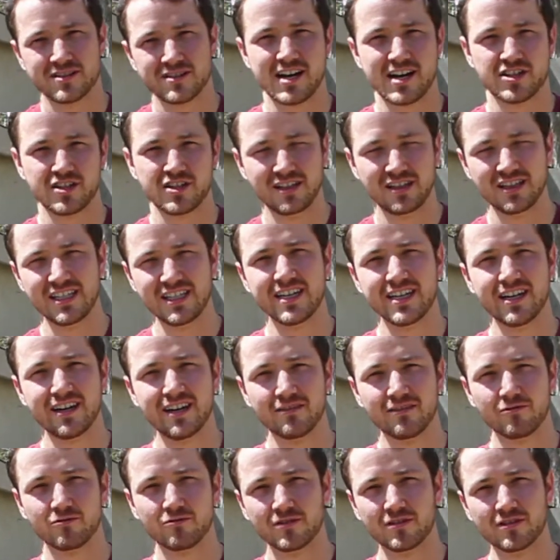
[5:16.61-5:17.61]
actually
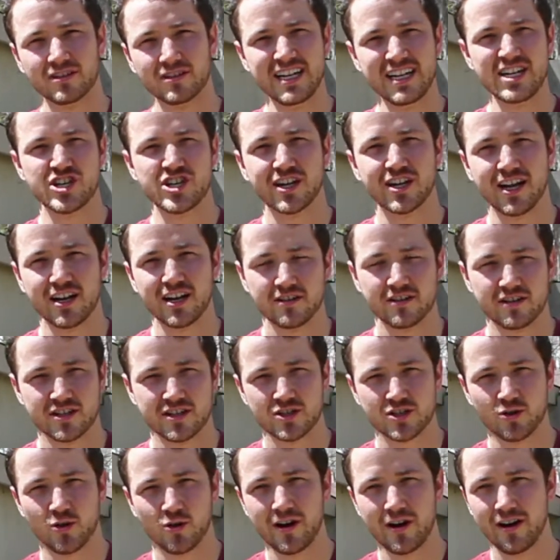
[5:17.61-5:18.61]
leaching into the
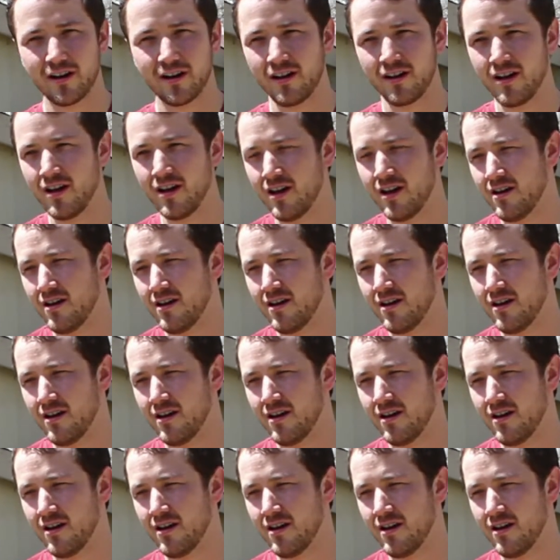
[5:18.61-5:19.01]
soil.